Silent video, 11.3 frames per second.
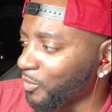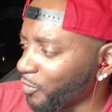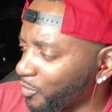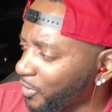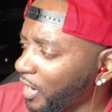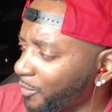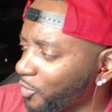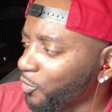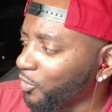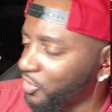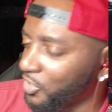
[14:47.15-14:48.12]
but we probably
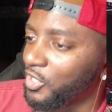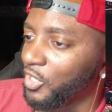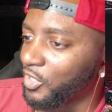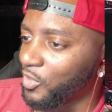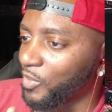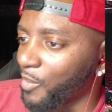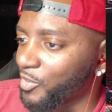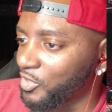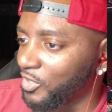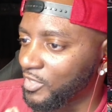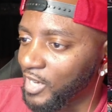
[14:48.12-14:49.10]
will see Duncan
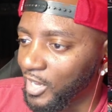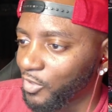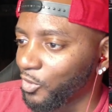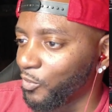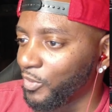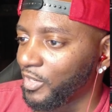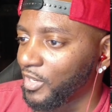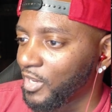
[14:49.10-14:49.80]
Robinson and Tyler knowing